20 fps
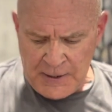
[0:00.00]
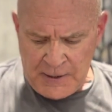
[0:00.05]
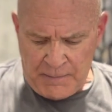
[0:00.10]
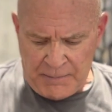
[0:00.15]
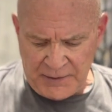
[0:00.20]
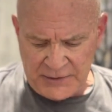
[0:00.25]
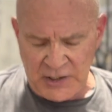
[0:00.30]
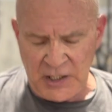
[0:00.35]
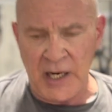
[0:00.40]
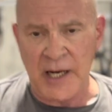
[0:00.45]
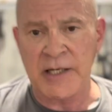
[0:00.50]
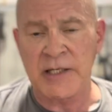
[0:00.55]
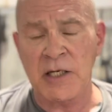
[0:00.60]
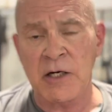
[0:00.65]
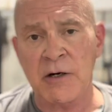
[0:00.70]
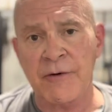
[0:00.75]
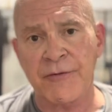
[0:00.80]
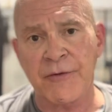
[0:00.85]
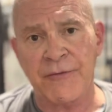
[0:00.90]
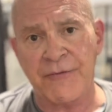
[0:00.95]
But the
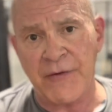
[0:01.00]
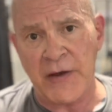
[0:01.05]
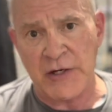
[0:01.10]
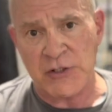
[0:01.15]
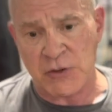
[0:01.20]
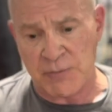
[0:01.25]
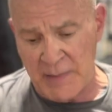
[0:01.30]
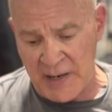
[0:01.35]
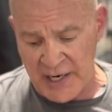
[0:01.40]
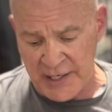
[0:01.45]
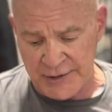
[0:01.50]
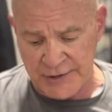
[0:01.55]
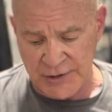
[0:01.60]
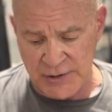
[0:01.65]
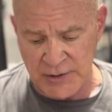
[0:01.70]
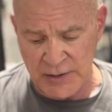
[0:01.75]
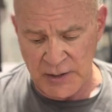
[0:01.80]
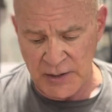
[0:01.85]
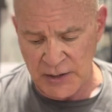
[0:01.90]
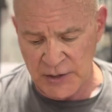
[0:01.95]
idea of the face mash
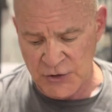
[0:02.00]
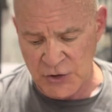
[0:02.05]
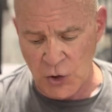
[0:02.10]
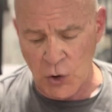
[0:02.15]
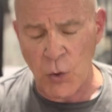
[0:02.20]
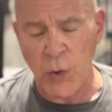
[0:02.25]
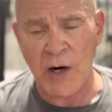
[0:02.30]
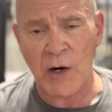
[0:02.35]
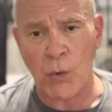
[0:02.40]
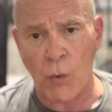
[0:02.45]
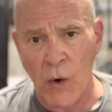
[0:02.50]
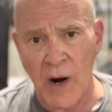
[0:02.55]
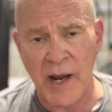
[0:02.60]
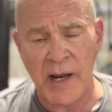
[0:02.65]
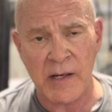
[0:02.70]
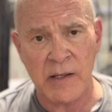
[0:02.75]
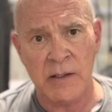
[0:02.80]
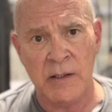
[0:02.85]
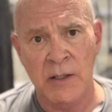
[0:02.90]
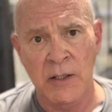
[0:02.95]
is a quick
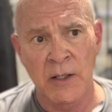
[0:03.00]
way